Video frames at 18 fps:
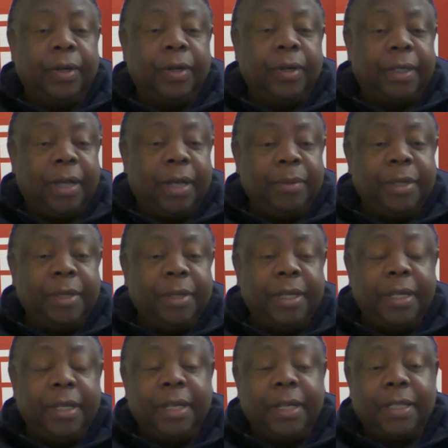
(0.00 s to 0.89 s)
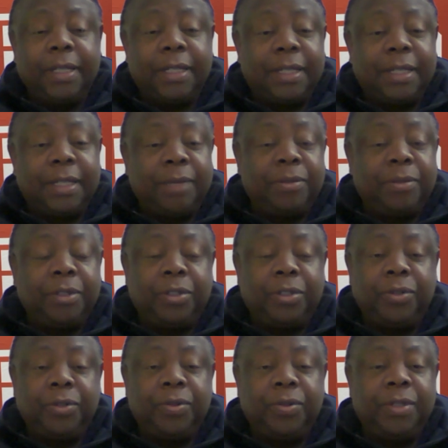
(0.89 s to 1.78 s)
coming in as a
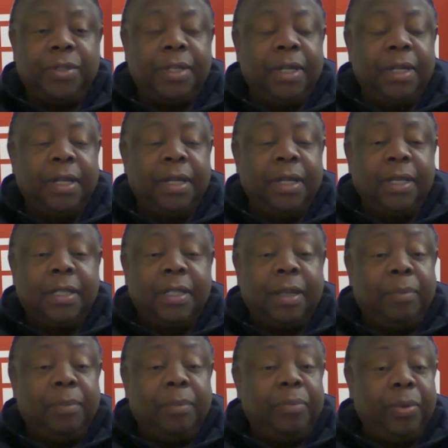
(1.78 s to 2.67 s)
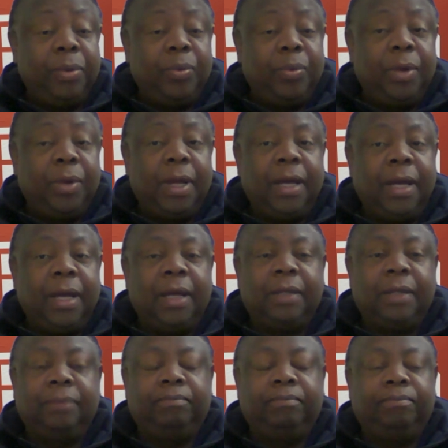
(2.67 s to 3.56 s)
substitute. Some people
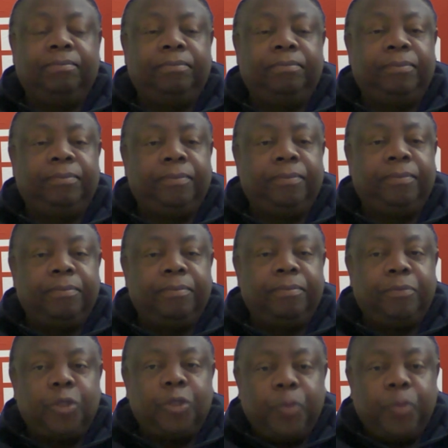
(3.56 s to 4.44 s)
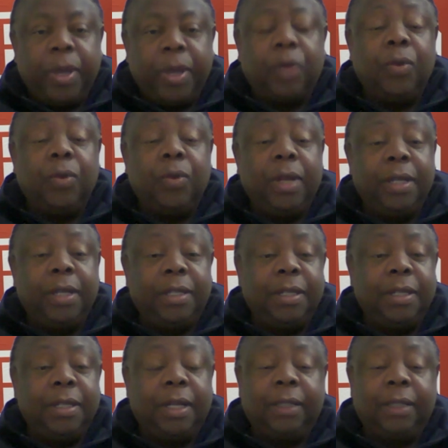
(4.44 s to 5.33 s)
are
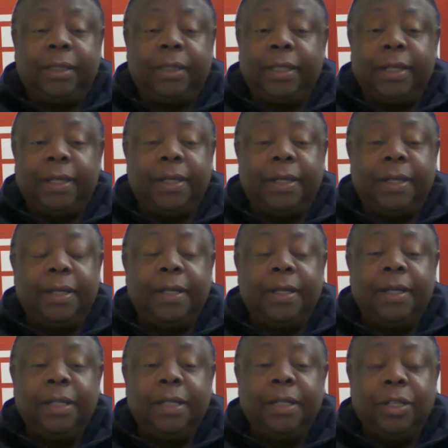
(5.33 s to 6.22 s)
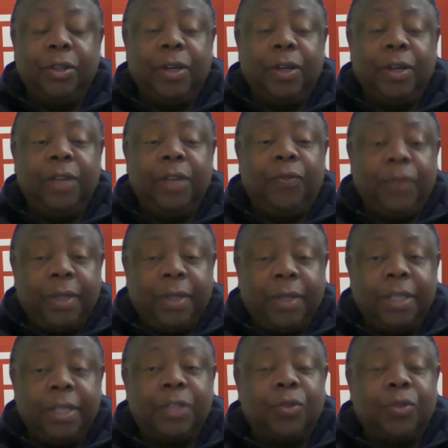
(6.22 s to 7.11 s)
speculating that, if
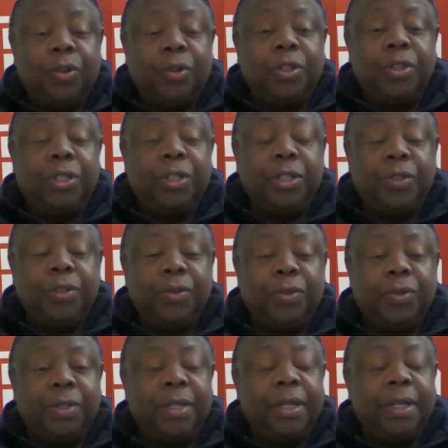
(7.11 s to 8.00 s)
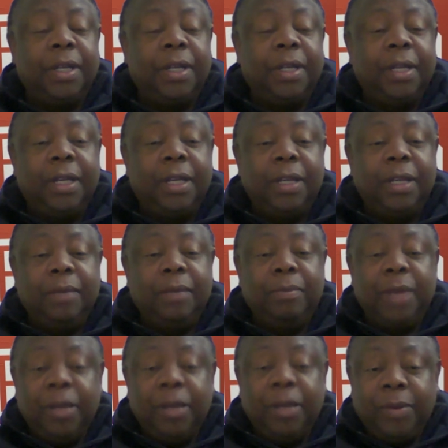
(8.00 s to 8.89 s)
this continues, he
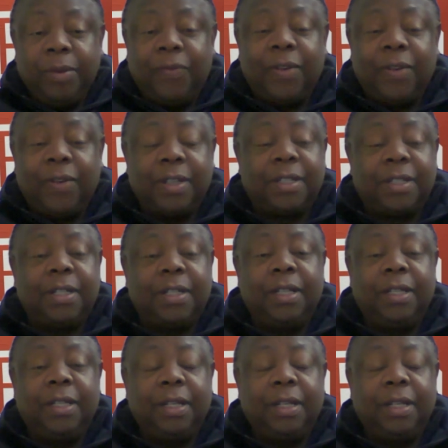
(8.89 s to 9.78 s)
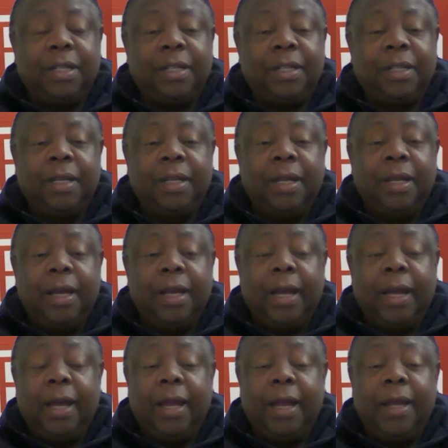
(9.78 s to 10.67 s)
may be frustrated,
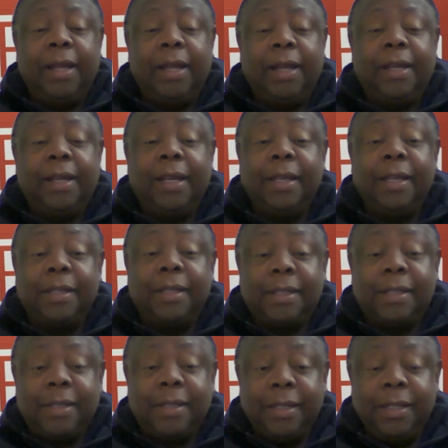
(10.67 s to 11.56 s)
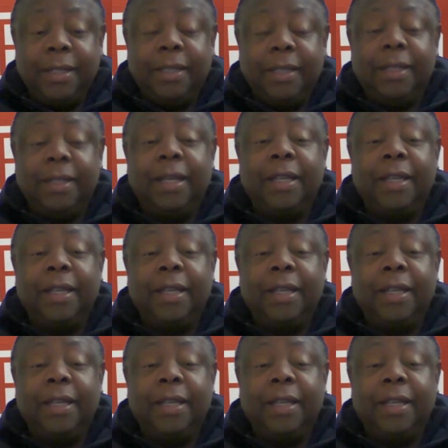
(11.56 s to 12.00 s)
and they see